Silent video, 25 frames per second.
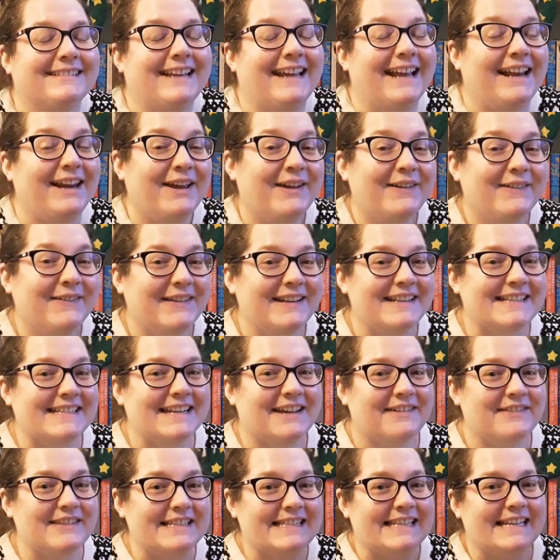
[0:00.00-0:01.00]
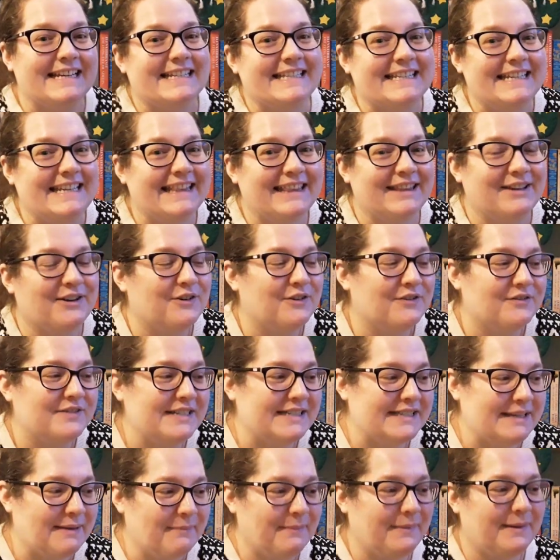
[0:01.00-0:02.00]
Hello, it's now the 16th of
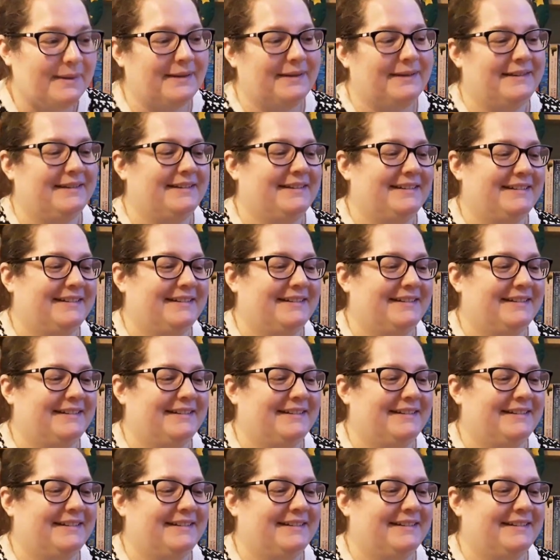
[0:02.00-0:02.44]
December.